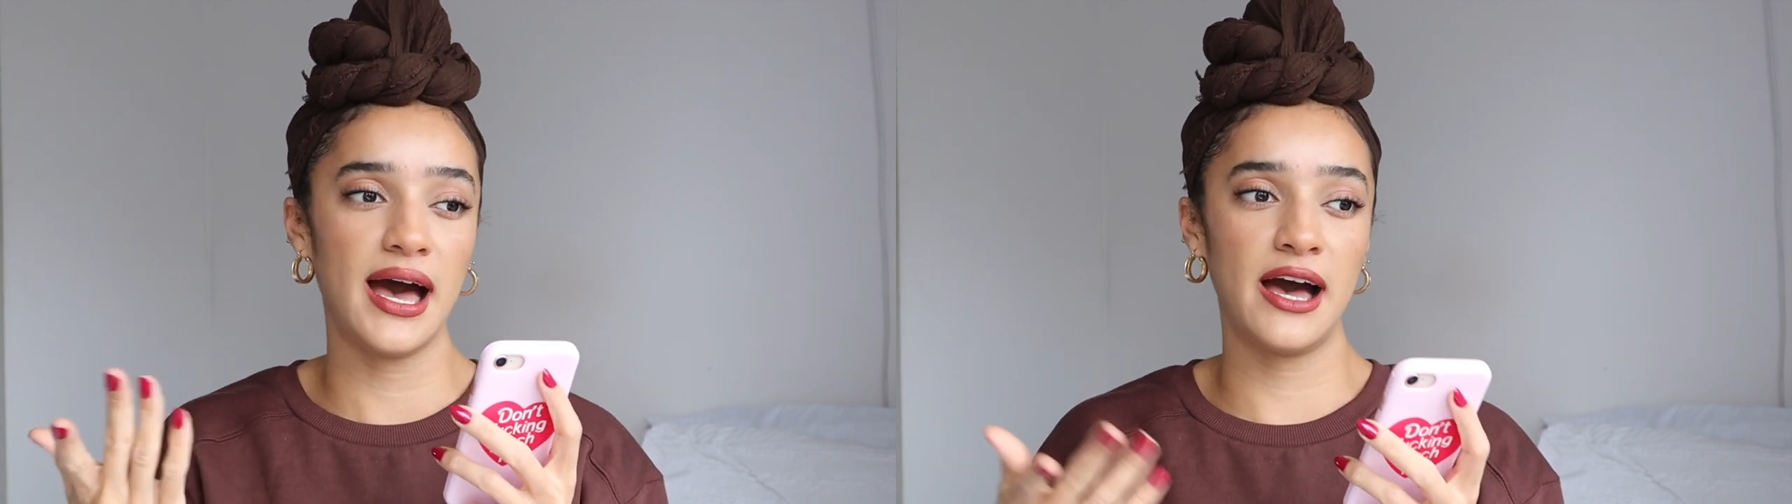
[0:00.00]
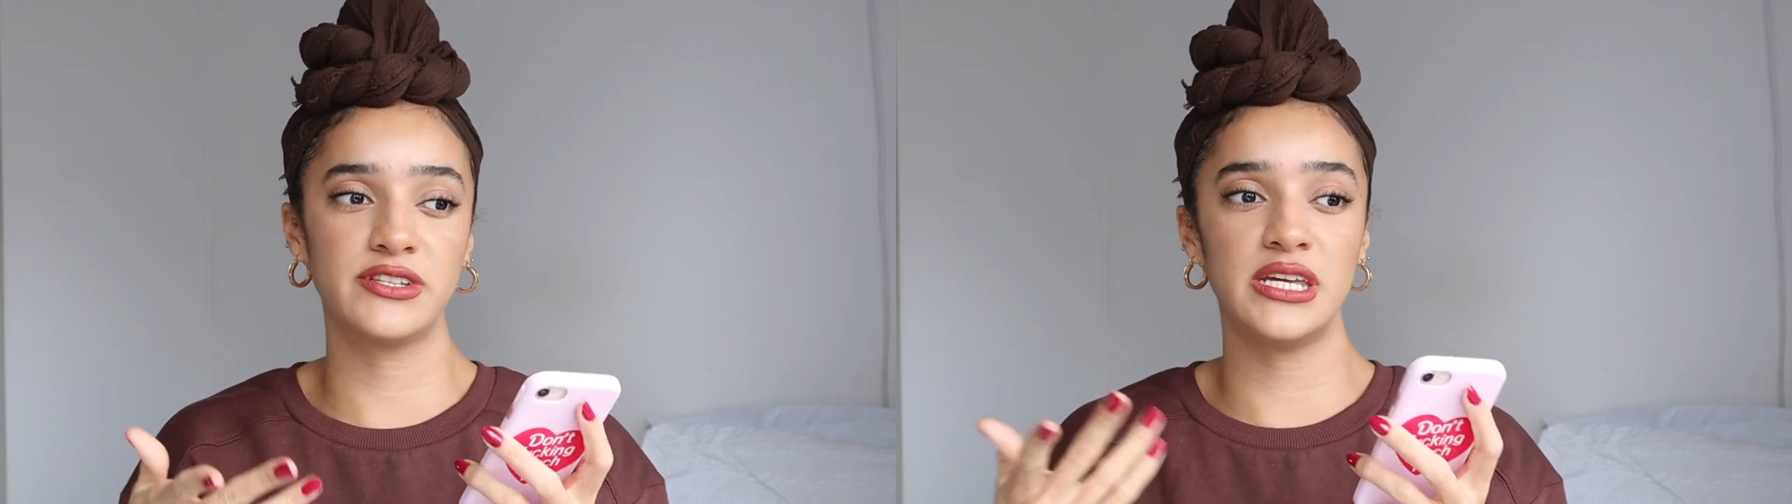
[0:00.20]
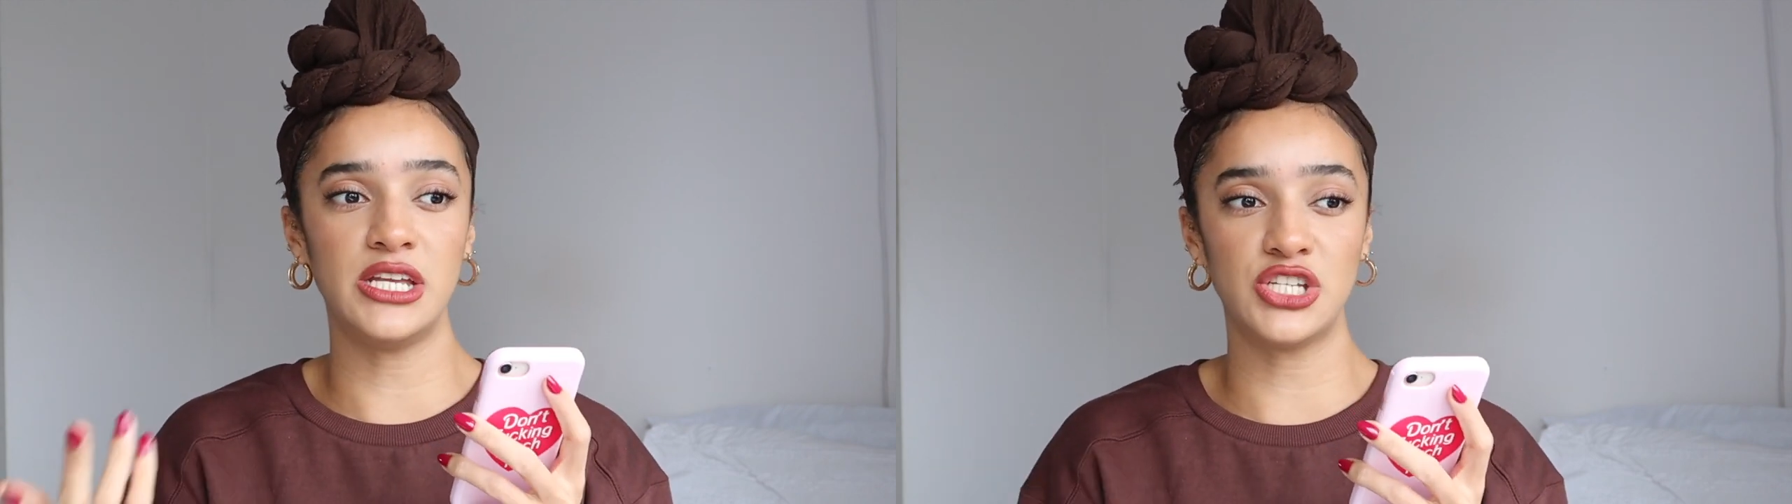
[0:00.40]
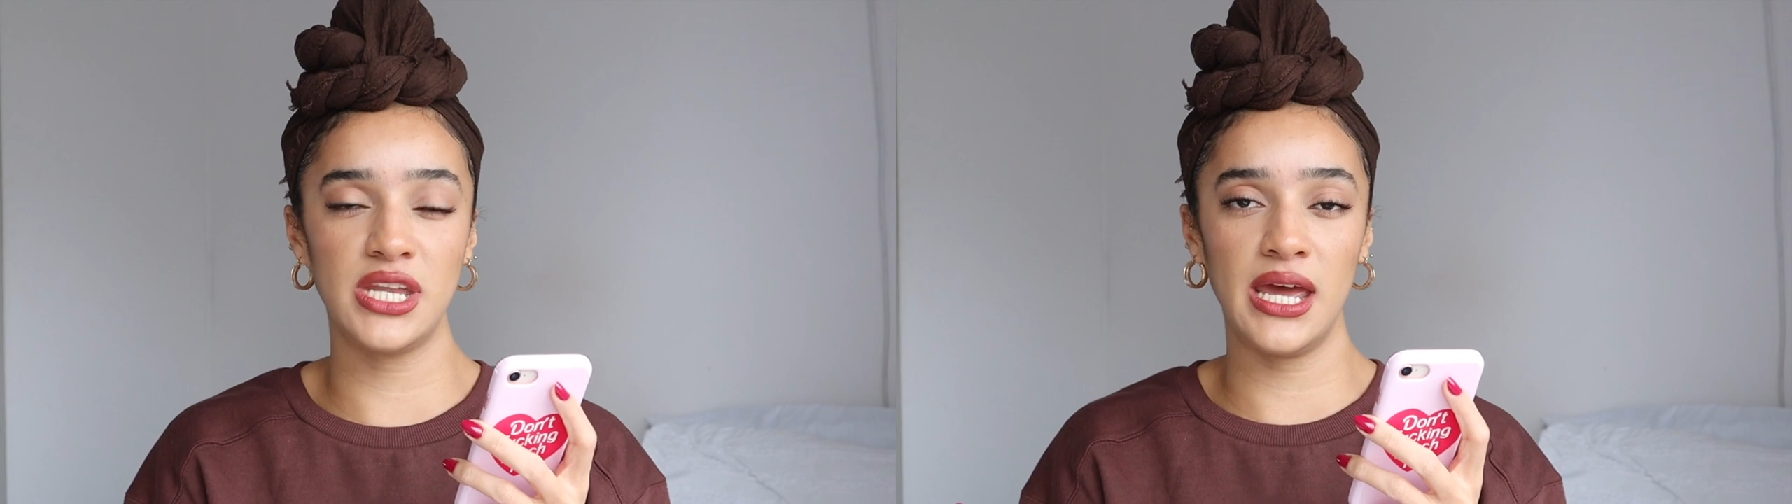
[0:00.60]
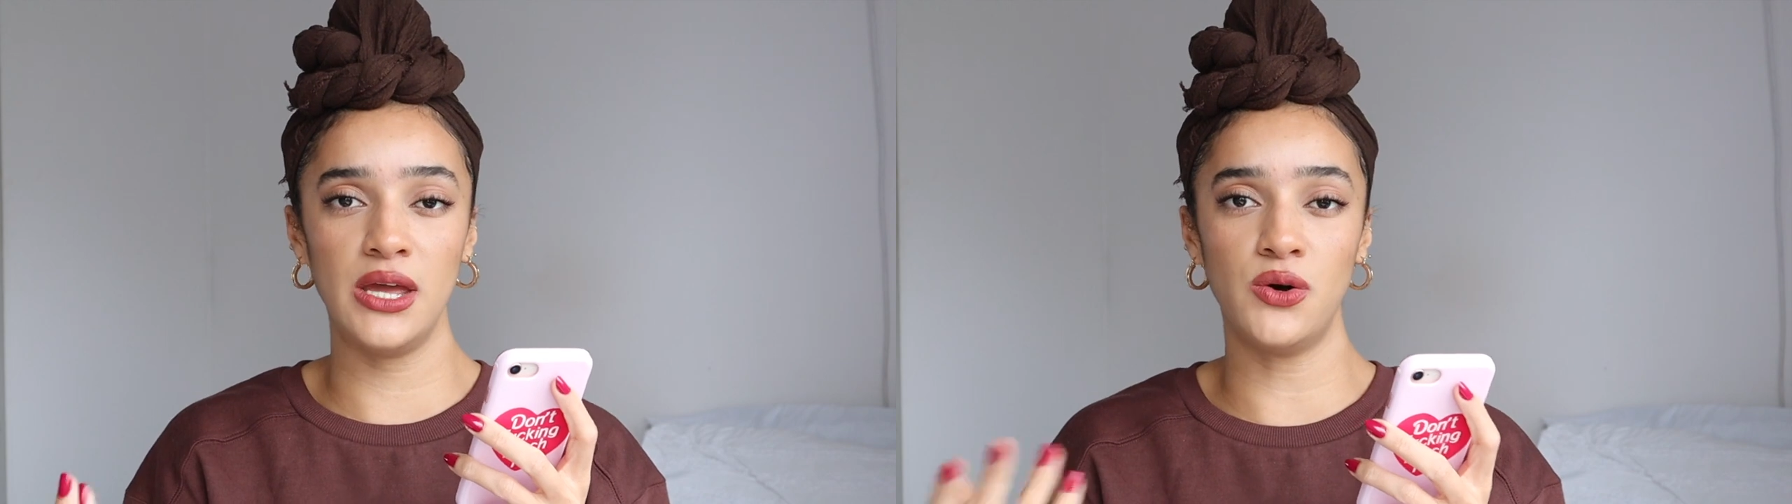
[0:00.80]
after each
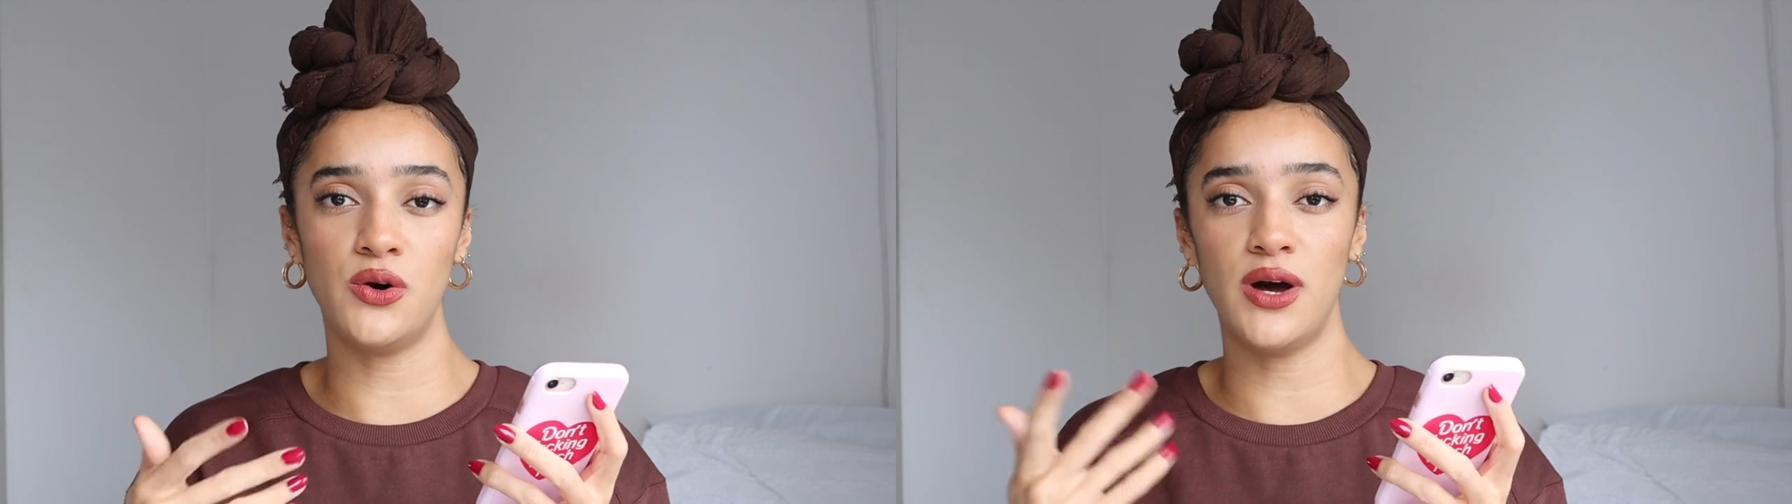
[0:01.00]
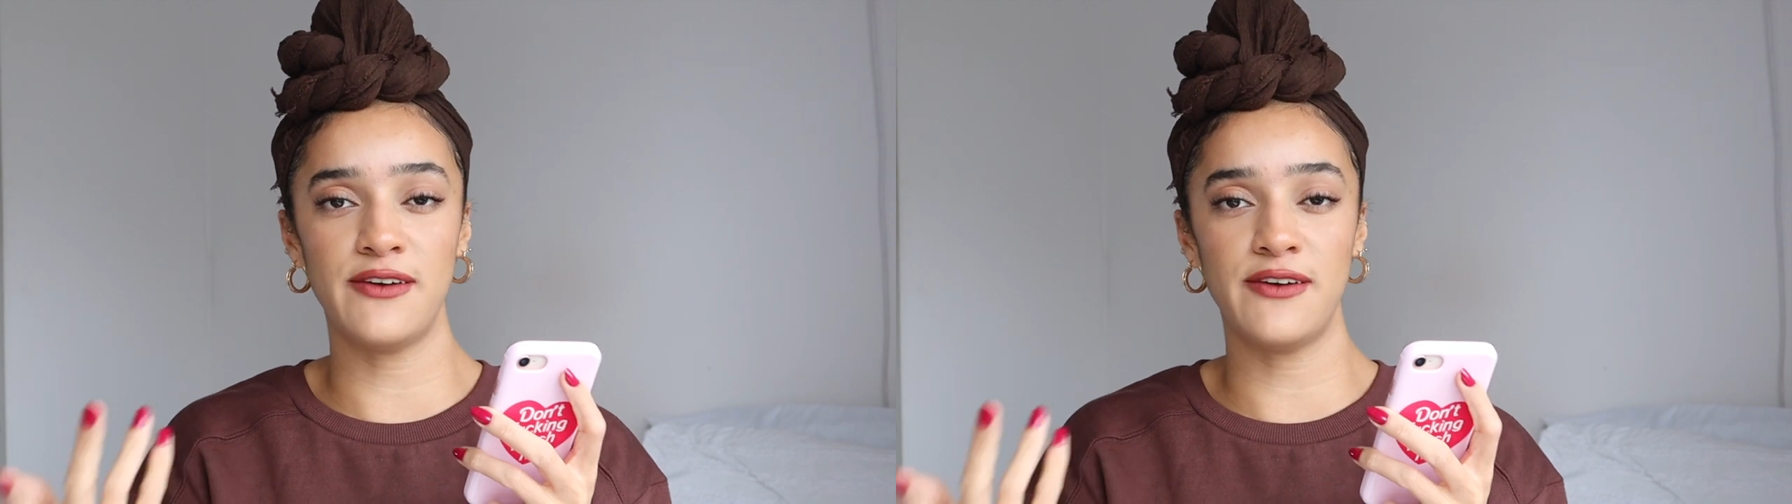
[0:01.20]
day or